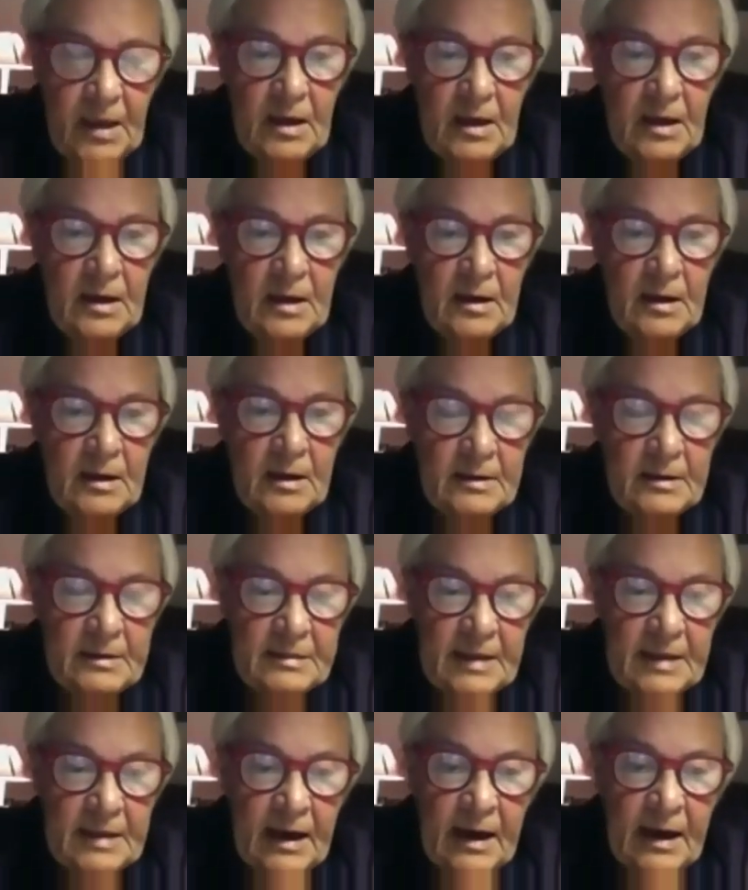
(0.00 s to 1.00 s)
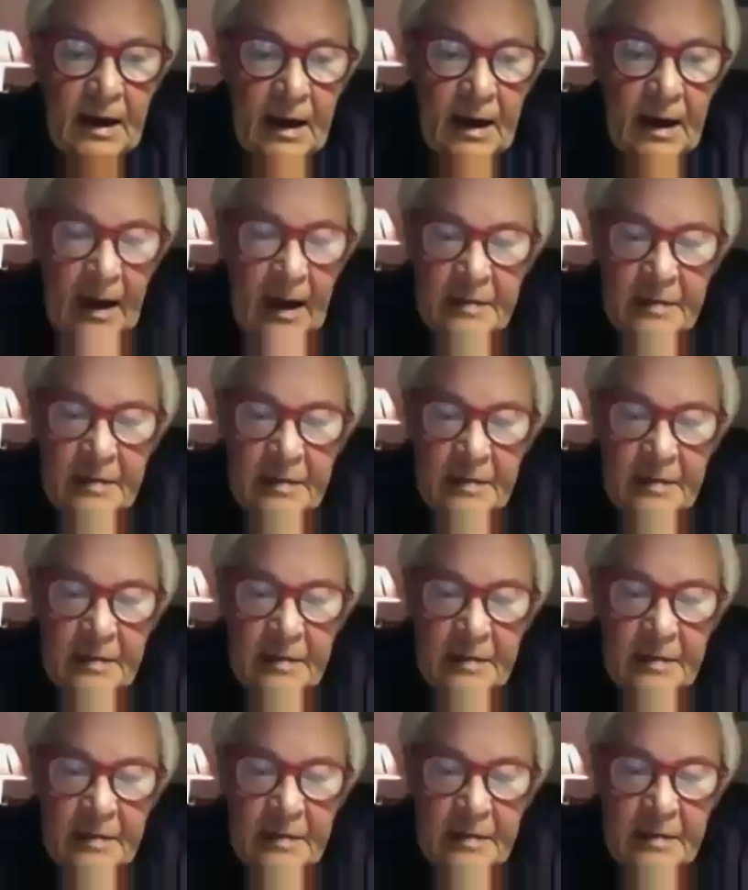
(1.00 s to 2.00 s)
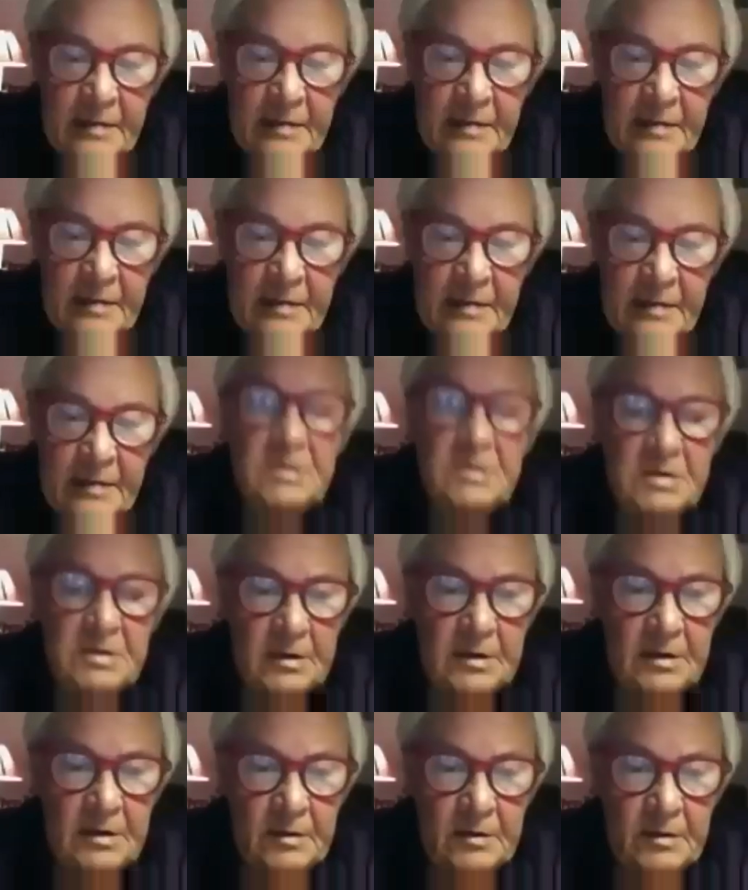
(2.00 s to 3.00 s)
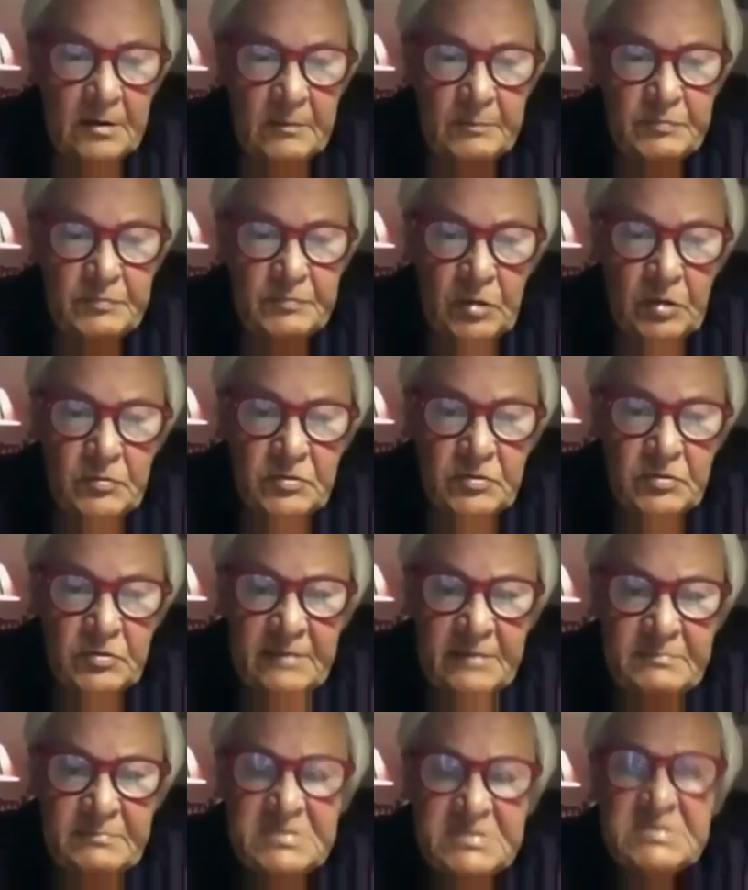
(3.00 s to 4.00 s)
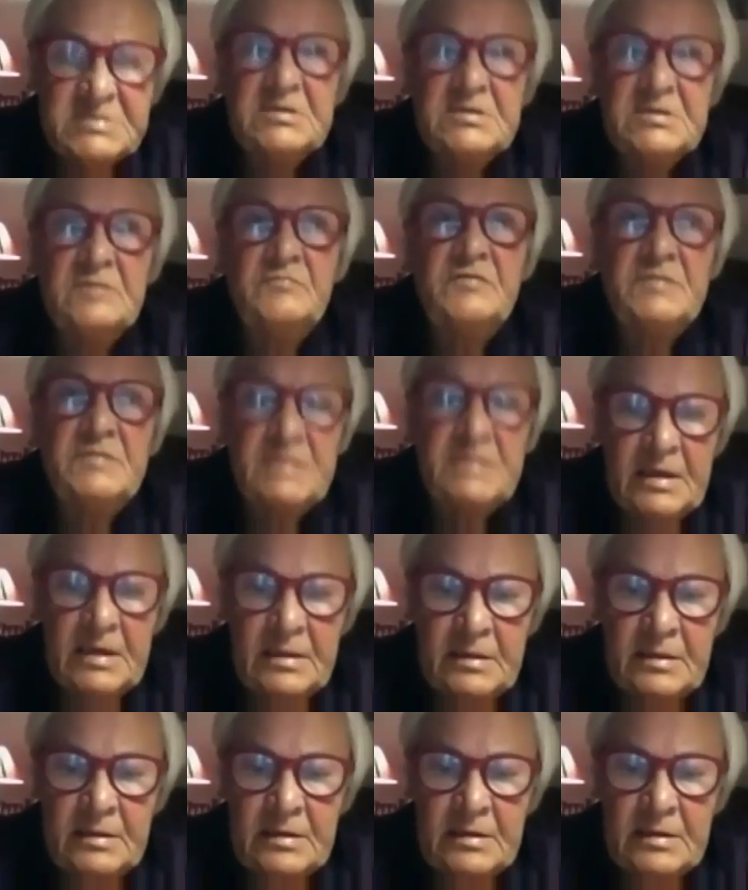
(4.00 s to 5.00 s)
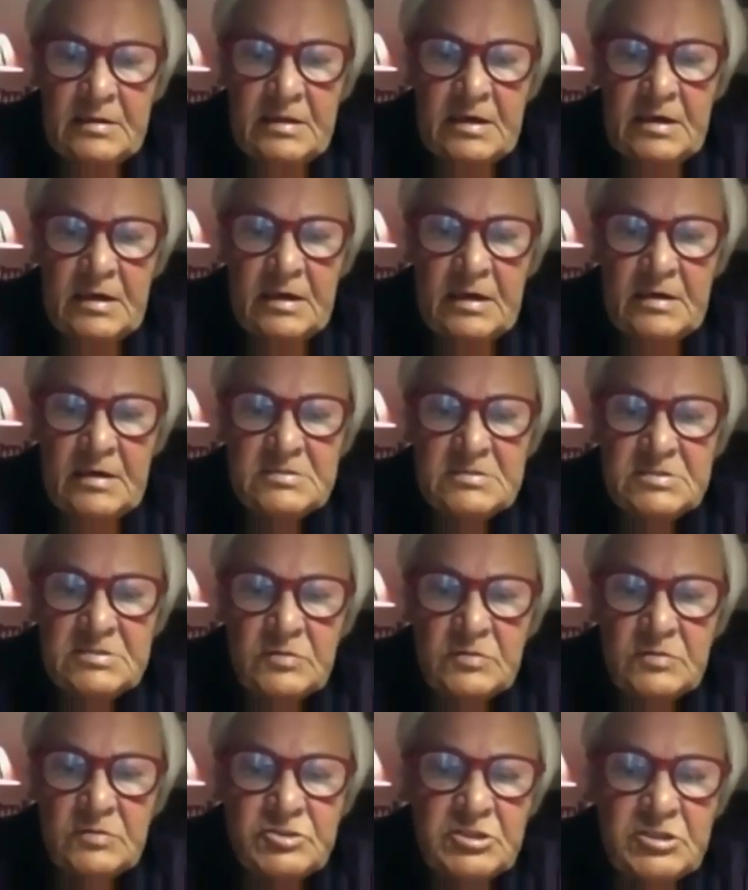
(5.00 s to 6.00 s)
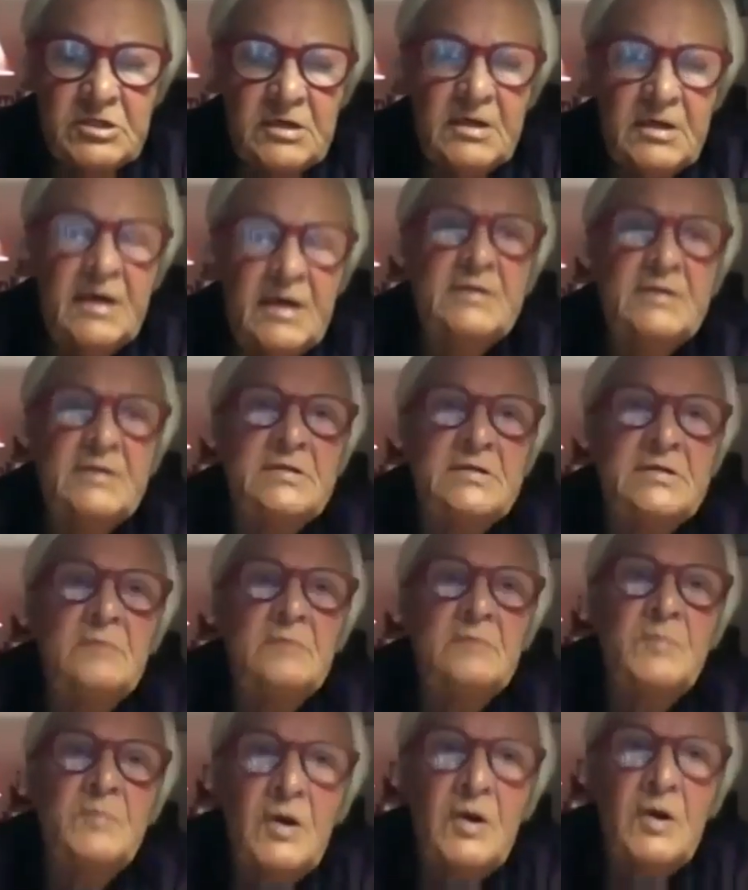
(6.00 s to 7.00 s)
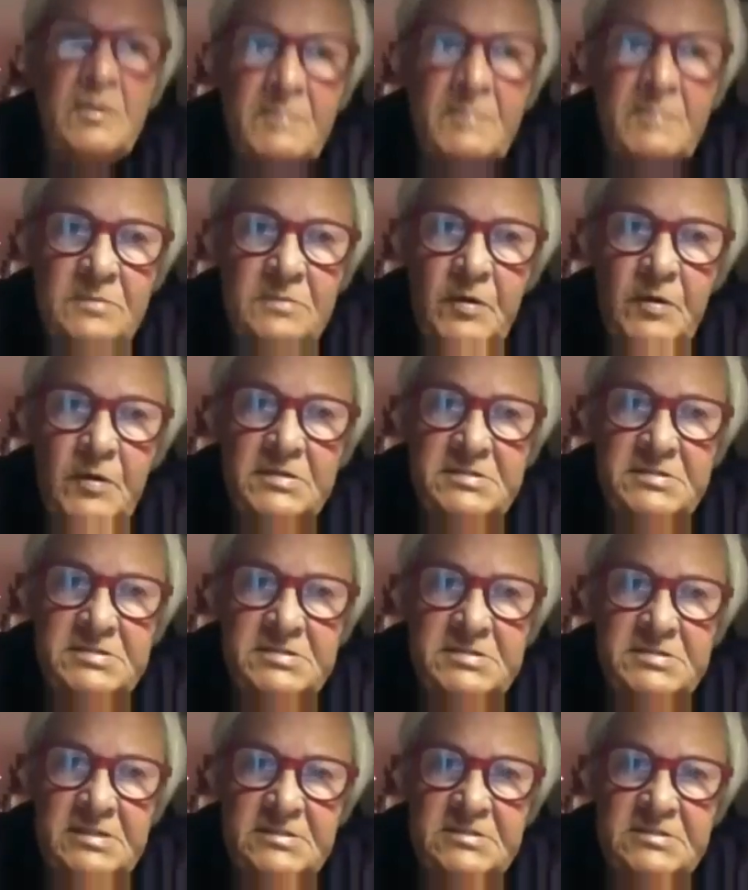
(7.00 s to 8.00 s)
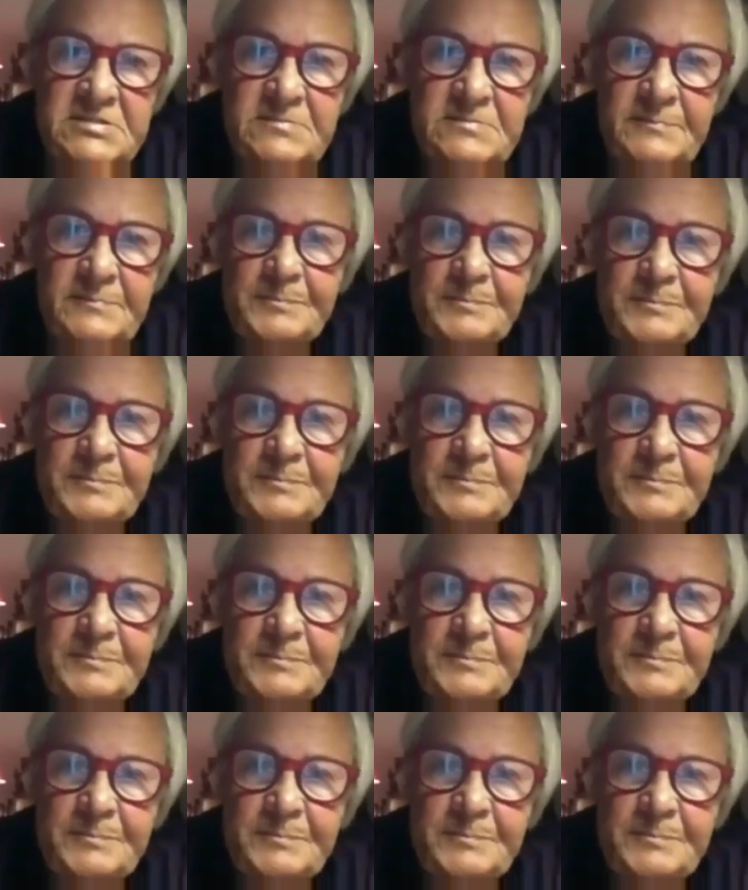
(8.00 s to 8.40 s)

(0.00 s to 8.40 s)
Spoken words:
There are other specific programs within the social and employment policies.